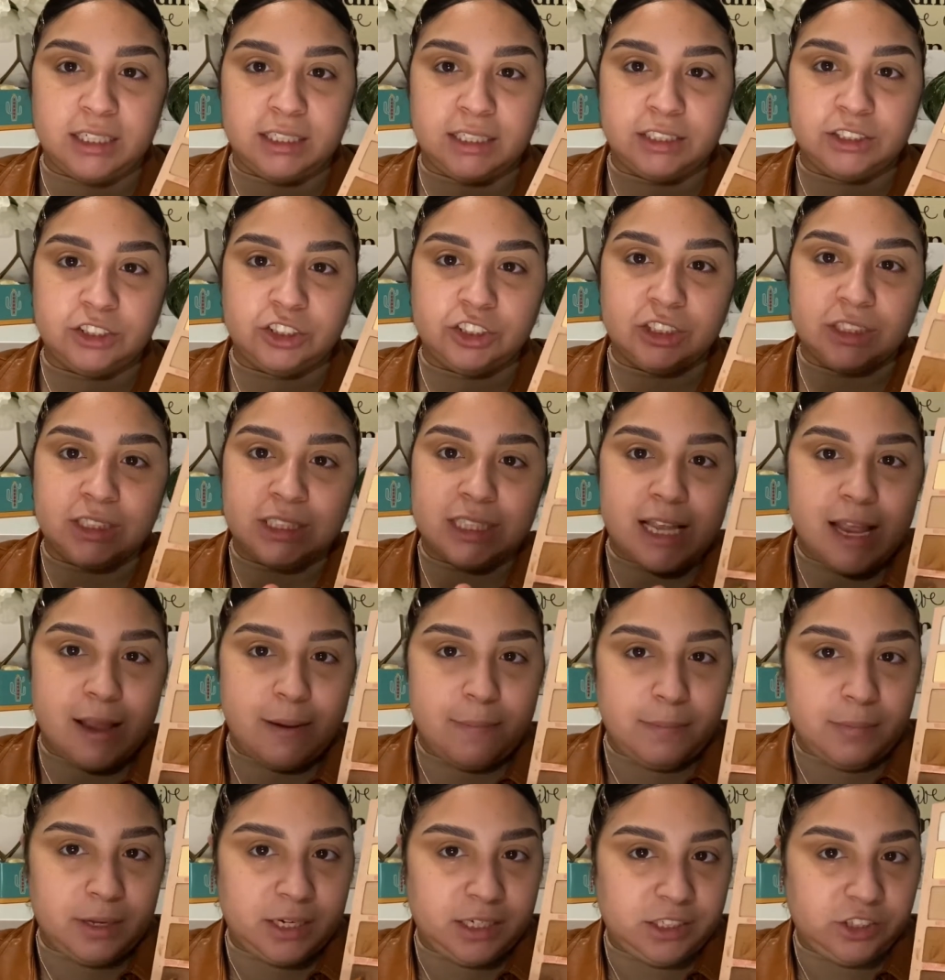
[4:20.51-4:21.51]
Let's just take
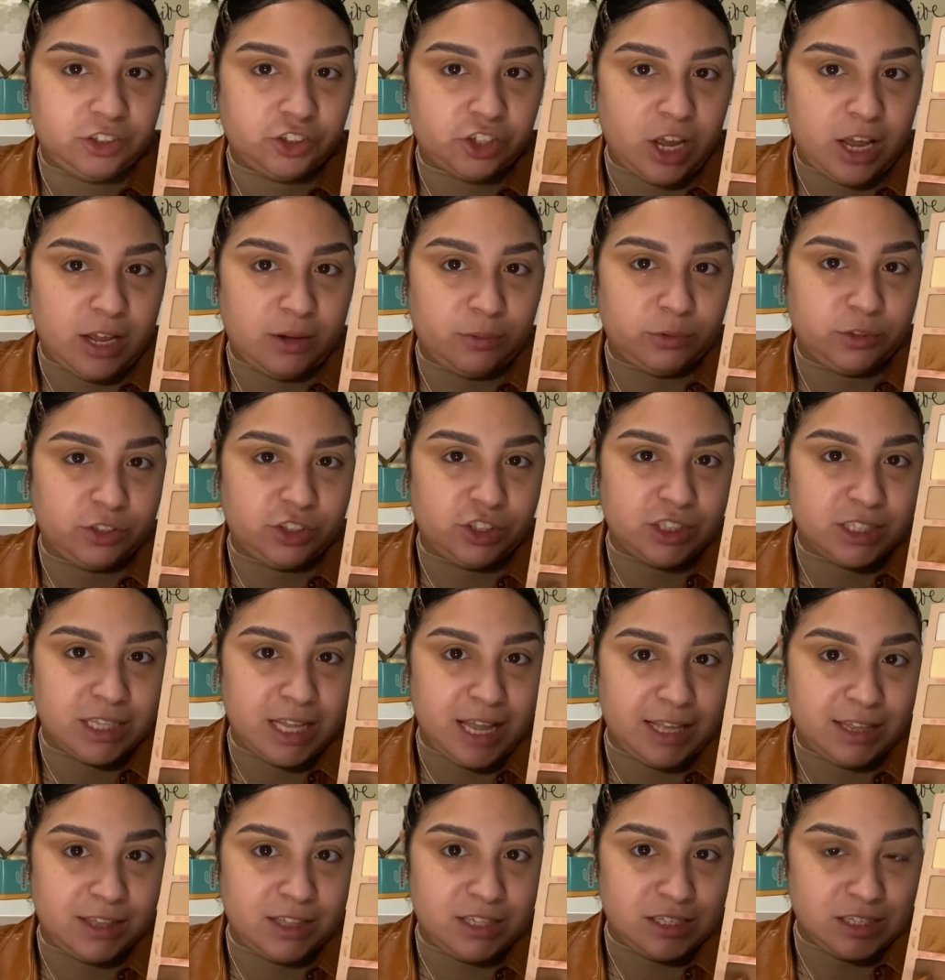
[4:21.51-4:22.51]
Money Shot, which is
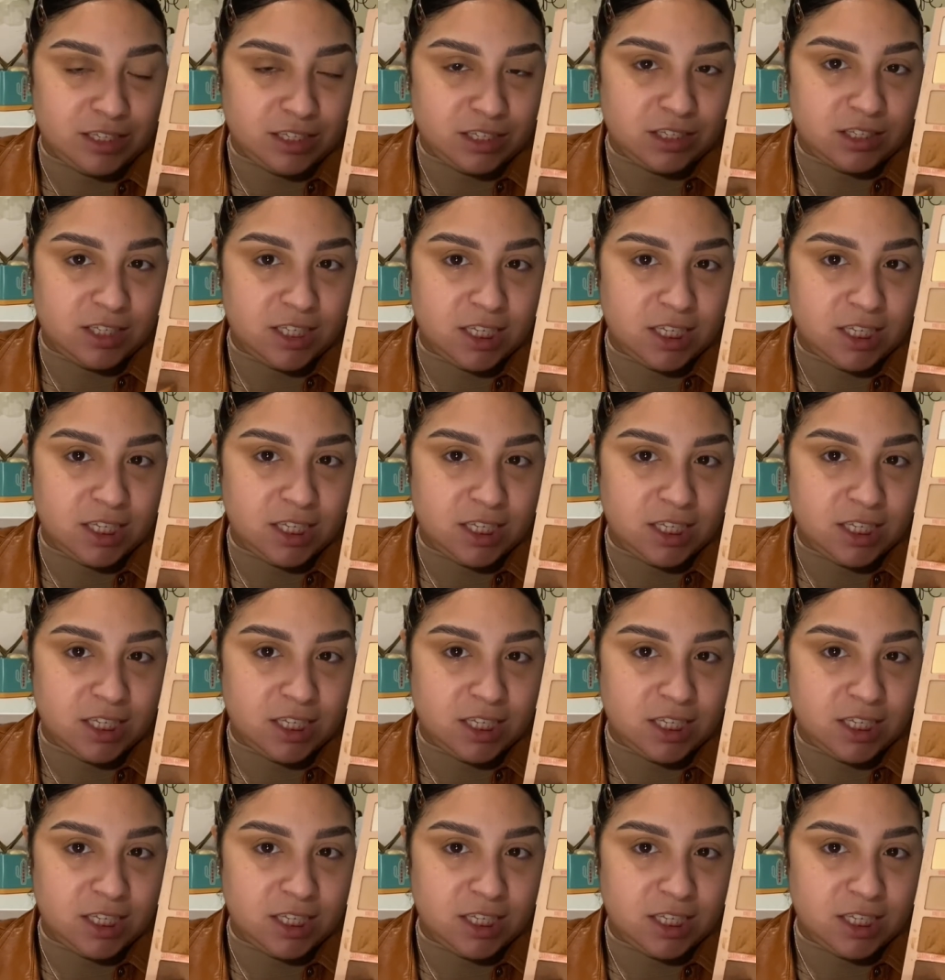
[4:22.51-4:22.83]
like this